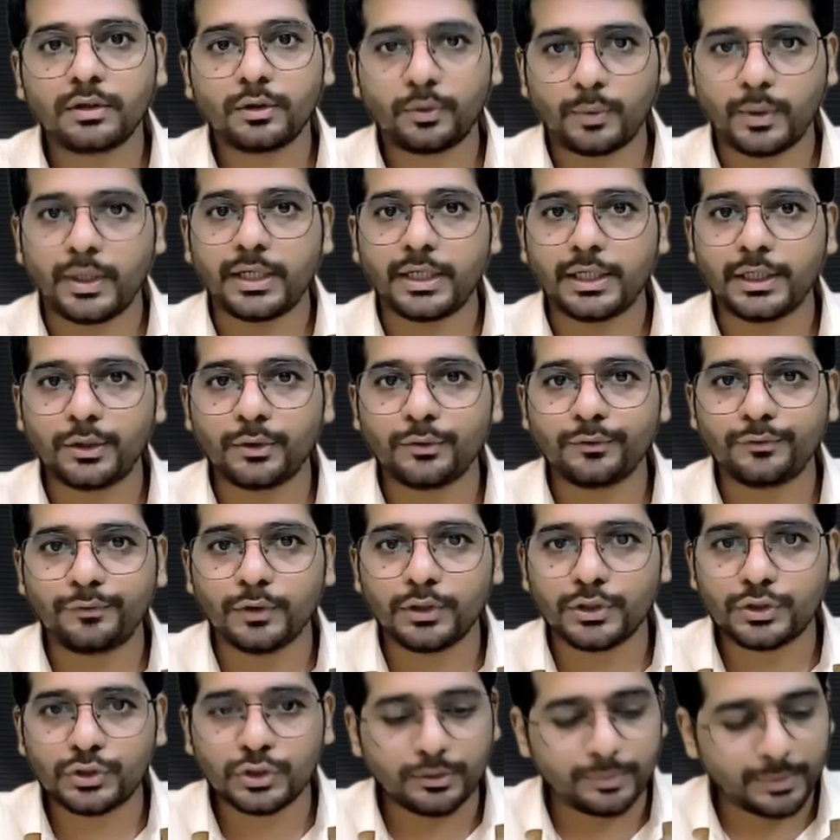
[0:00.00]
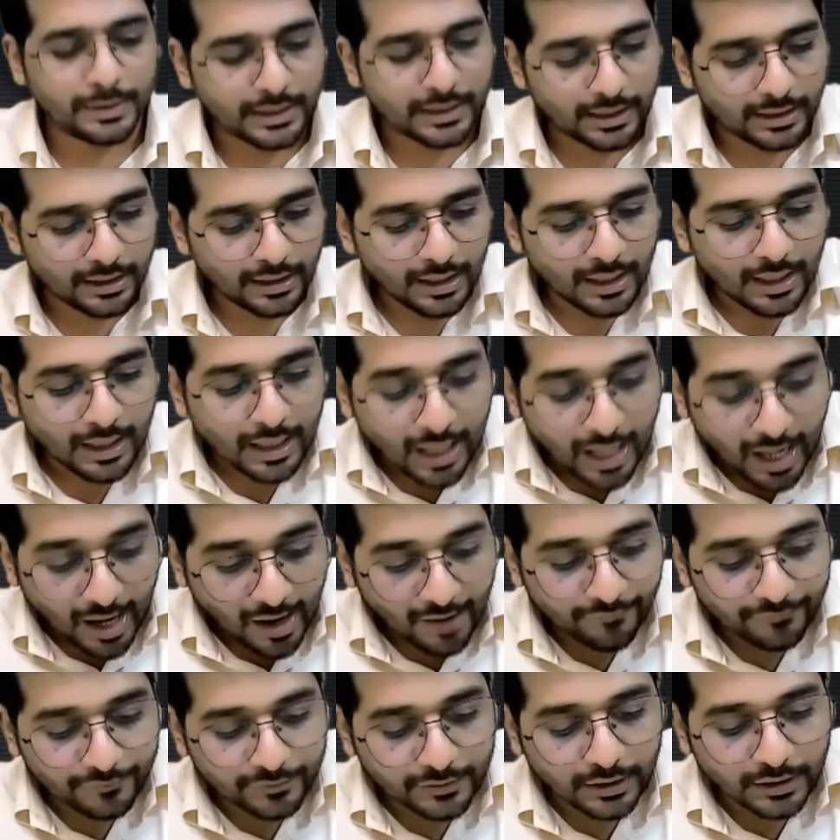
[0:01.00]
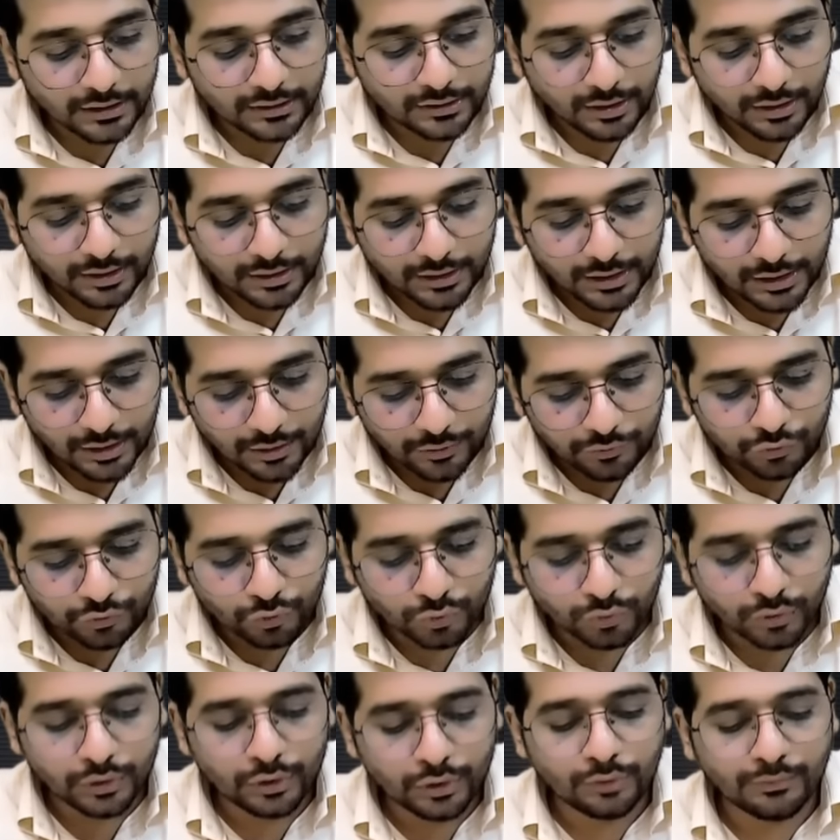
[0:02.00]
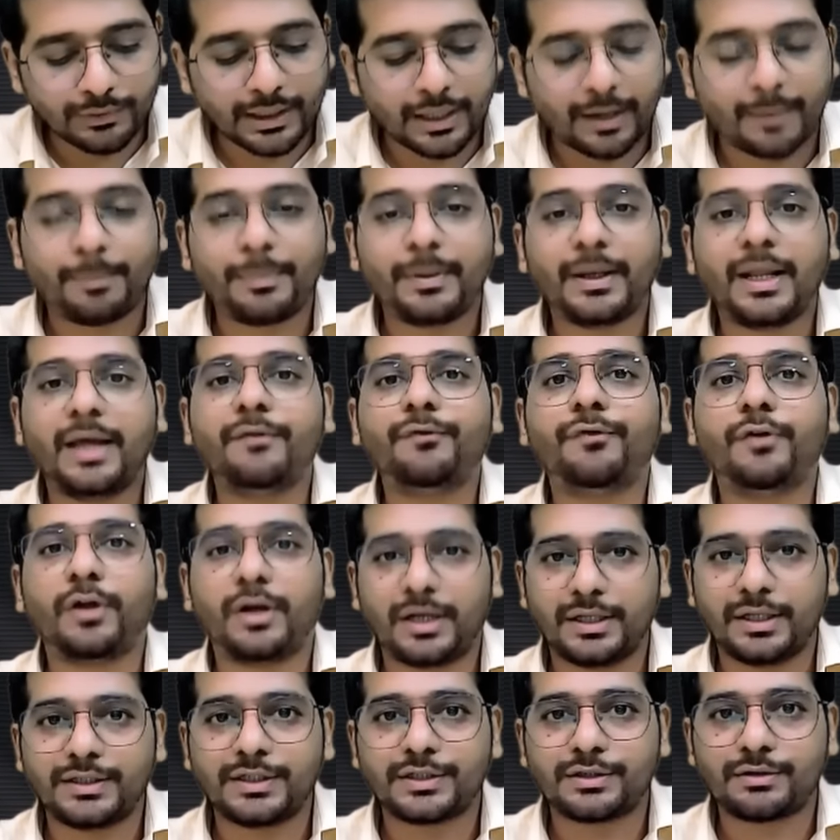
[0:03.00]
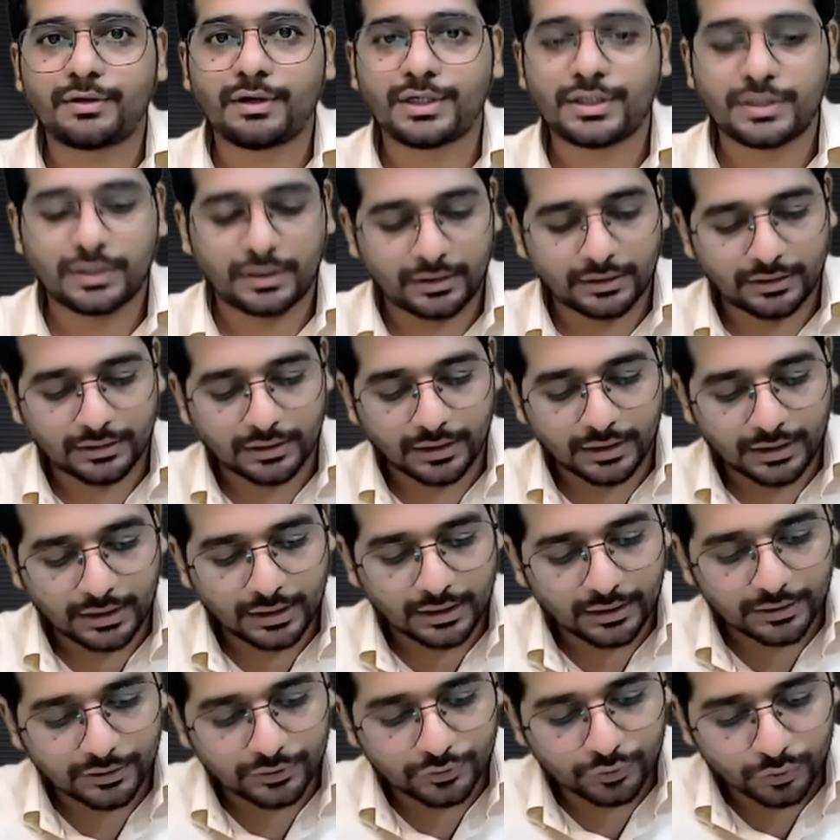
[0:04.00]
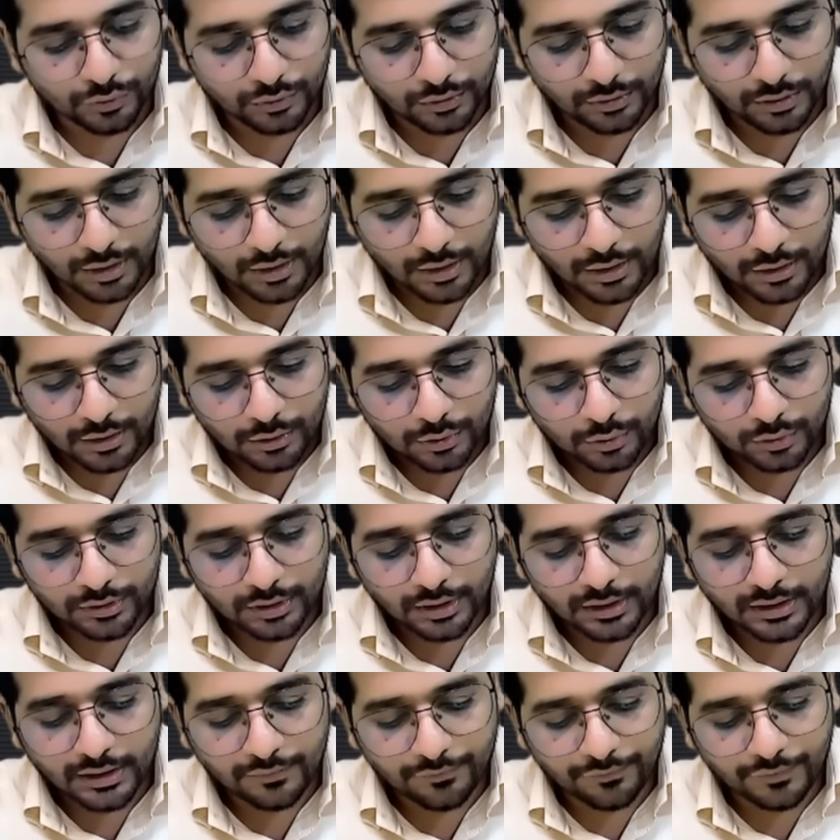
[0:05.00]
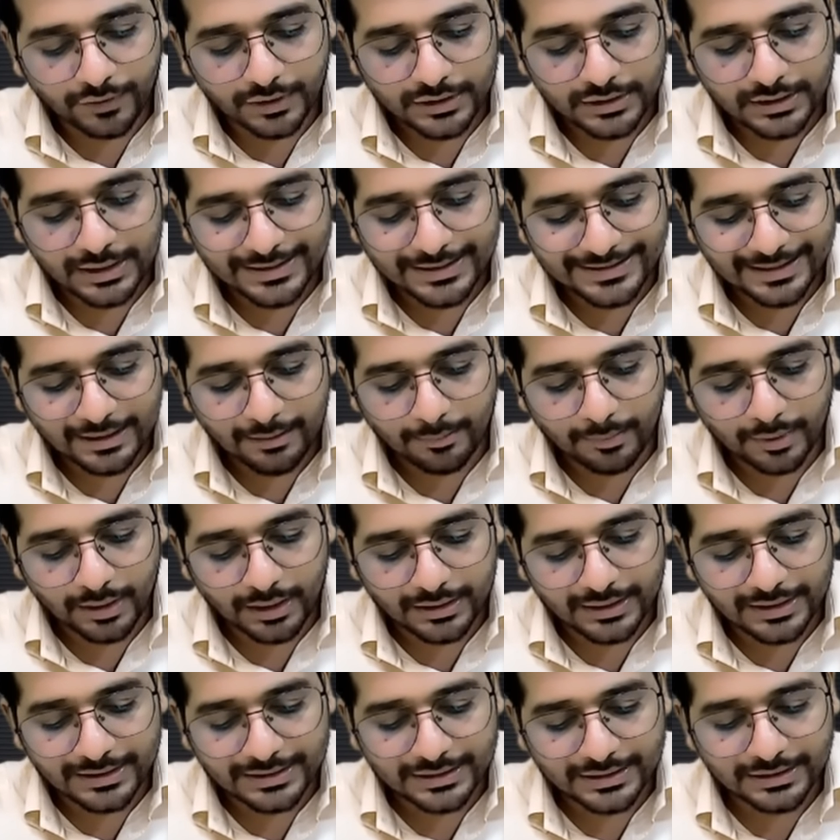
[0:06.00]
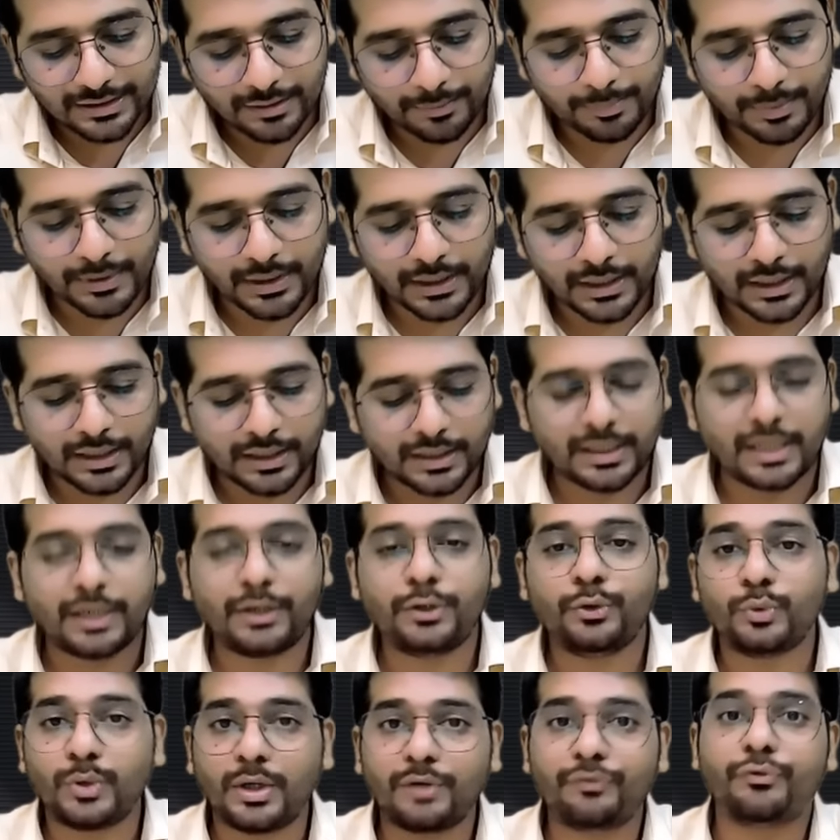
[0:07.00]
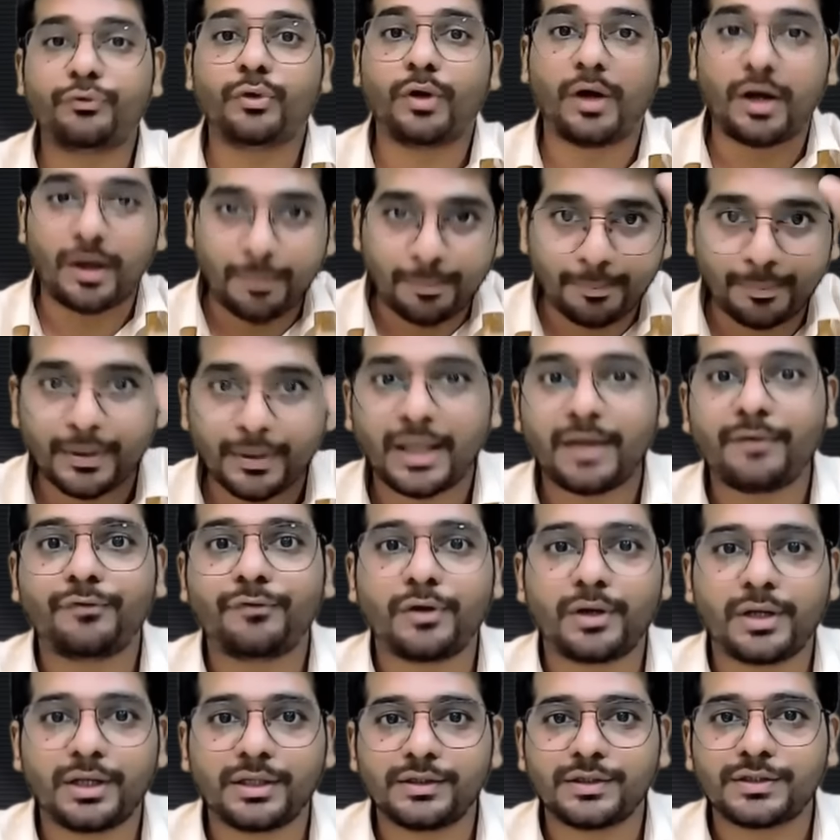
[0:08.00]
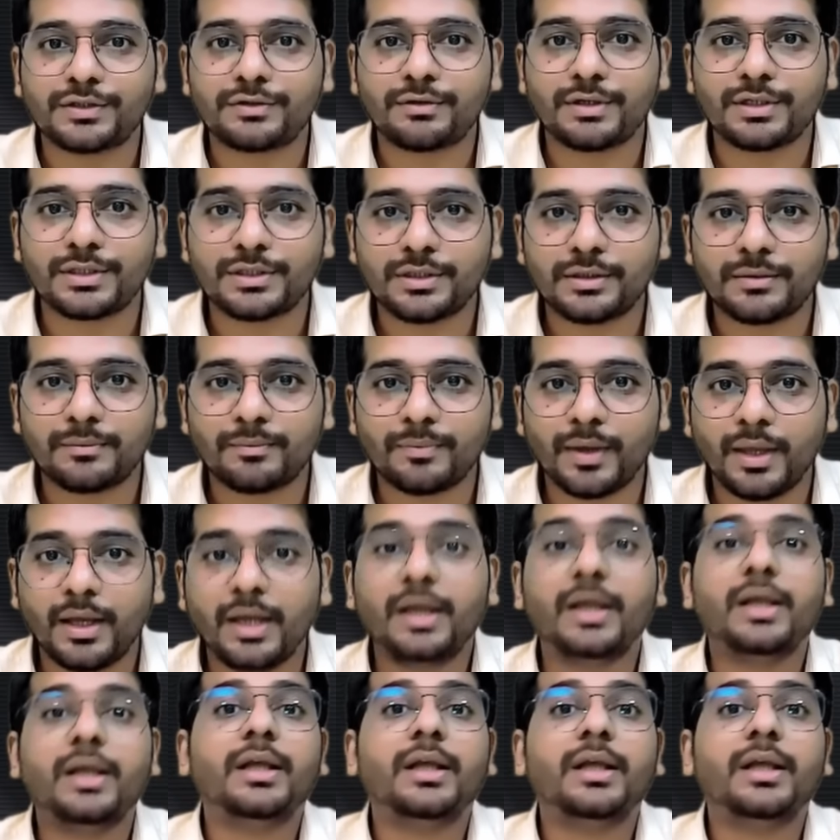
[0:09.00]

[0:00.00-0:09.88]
22 full should be there. After 30th June, you will apply for registration. 30th June to 31st December, this is the period that you have to apply for registration.